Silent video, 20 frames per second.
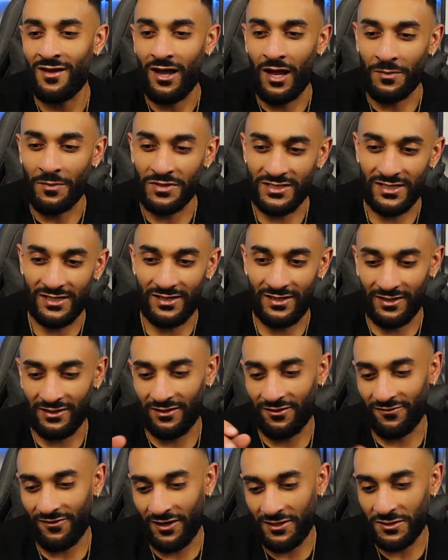I'm sitting in
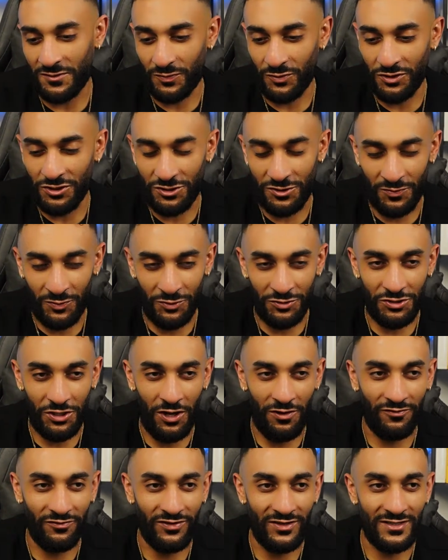the vice principal's
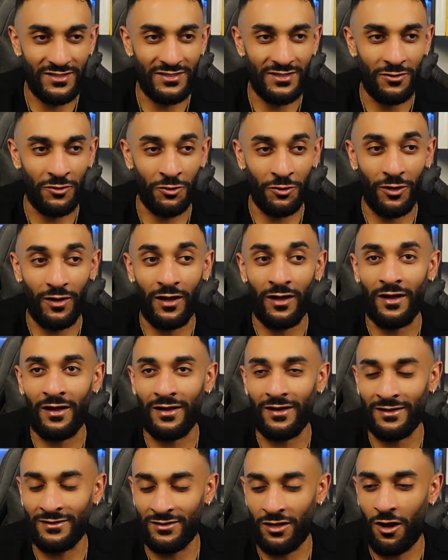office, or
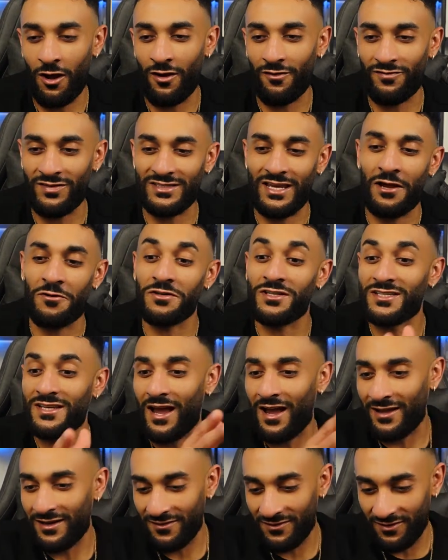in the office
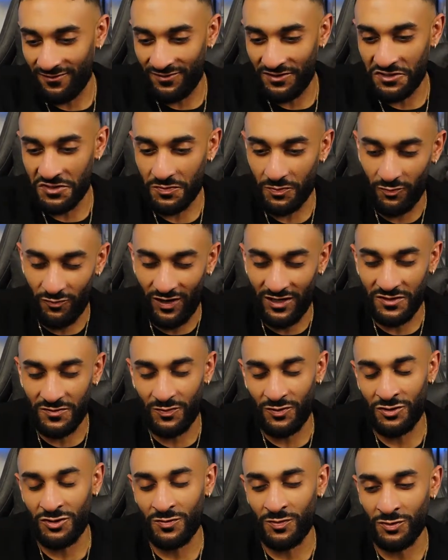outside of the vice
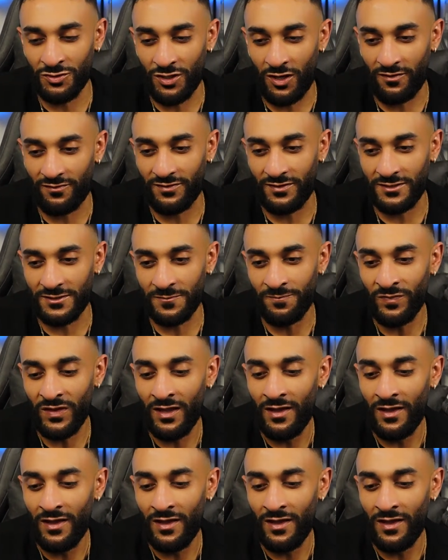principal's office.